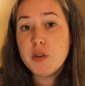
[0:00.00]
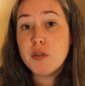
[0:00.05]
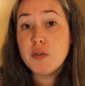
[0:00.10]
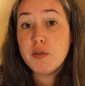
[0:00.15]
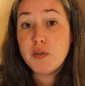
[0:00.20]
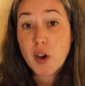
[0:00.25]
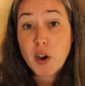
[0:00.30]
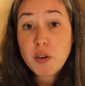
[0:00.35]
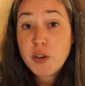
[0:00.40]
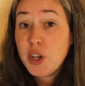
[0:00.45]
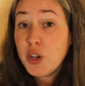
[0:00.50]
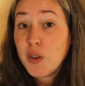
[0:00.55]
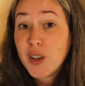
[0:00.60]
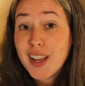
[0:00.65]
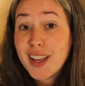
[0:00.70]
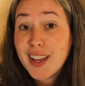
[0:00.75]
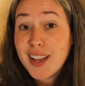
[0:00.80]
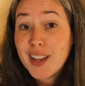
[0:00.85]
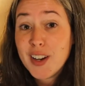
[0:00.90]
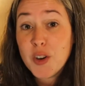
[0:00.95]
phone you
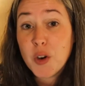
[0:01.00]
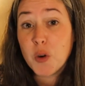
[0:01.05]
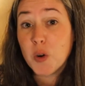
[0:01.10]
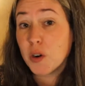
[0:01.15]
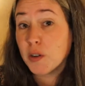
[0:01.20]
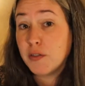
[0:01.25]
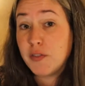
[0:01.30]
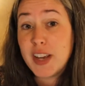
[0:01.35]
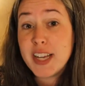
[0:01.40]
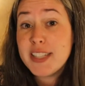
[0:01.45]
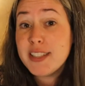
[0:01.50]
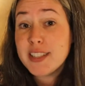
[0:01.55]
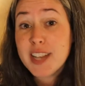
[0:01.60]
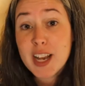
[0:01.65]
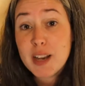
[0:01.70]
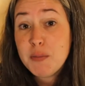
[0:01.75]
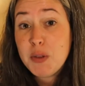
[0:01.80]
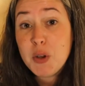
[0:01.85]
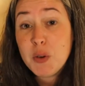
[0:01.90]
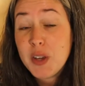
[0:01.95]
in or
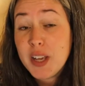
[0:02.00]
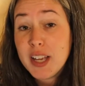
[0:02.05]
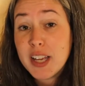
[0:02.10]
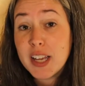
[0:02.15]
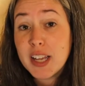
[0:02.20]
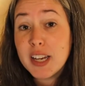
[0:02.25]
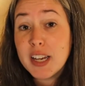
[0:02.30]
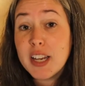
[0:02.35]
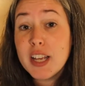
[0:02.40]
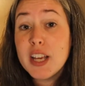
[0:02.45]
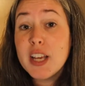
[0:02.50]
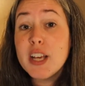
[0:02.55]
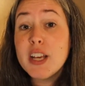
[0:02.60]
FaceTime you in,